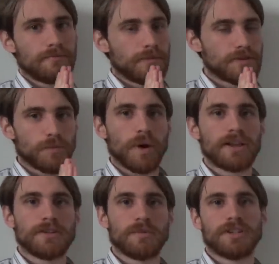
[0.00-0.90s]
there's
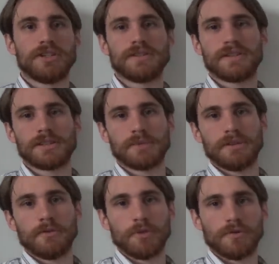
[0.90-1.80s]
way too much instant
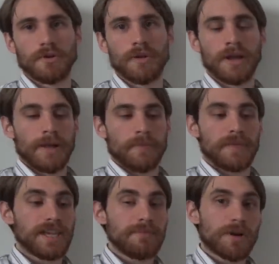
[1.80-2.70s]
speed removal.
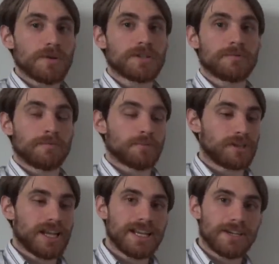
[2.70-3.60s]
The most
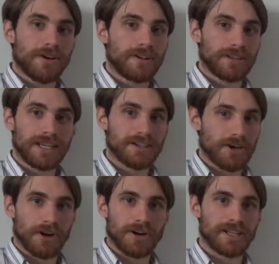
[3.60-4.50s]
played non-land
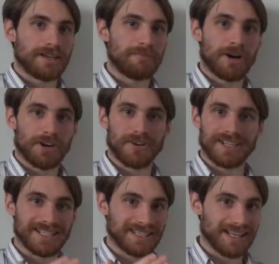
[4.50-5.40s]
card in Modern
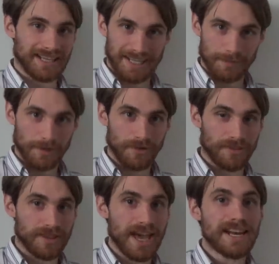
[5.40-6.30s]
is Lightning Bolt.
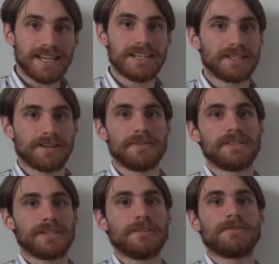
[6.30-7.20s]
That in and of
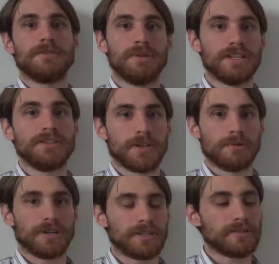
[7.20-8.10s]
itself should be
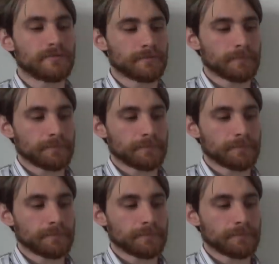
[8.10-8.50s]
determinative.